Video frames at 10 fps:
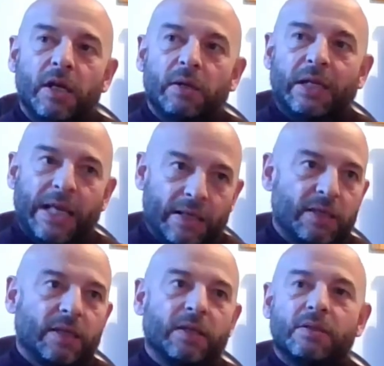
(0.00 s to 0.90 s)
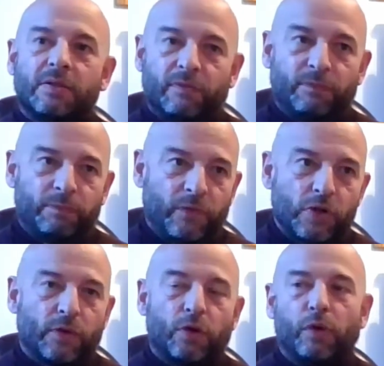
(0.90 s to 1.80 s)
Lactate,
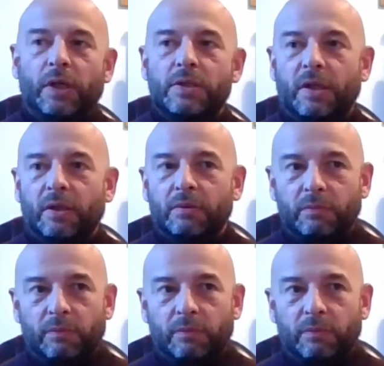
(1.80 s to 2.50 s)
phosphocreatine,